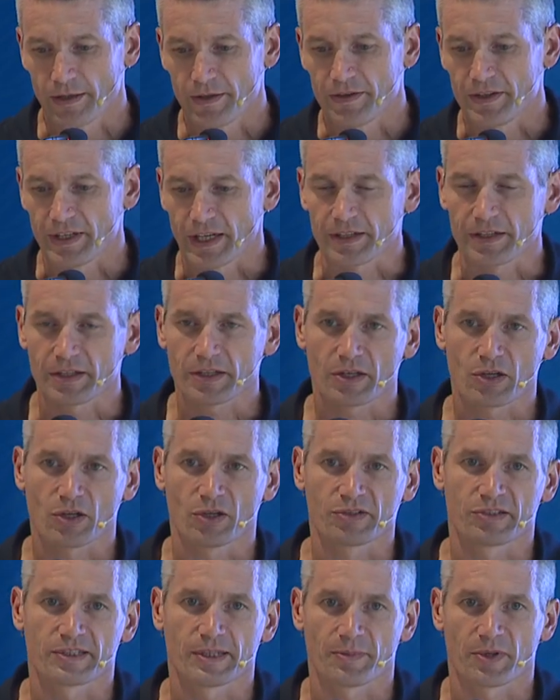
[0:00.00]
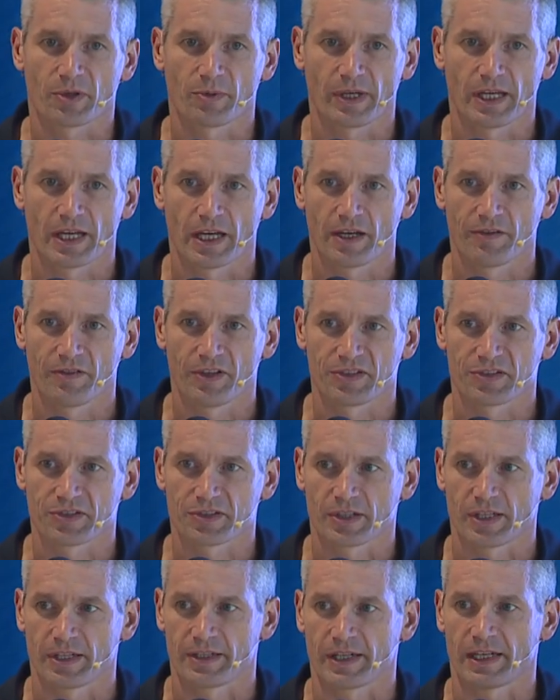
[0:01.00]
The other concept that we have
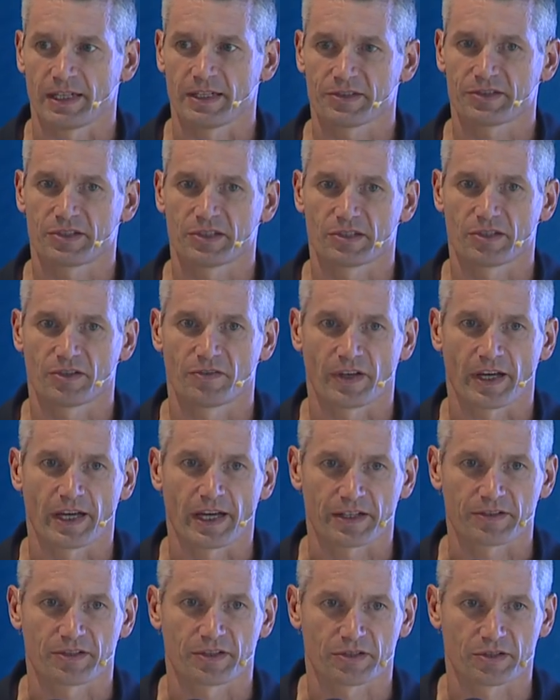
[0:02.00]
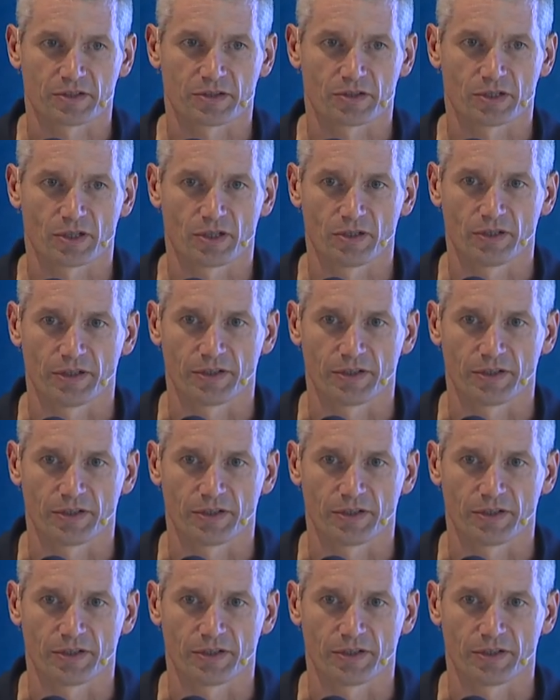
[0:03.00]
is analysis of access control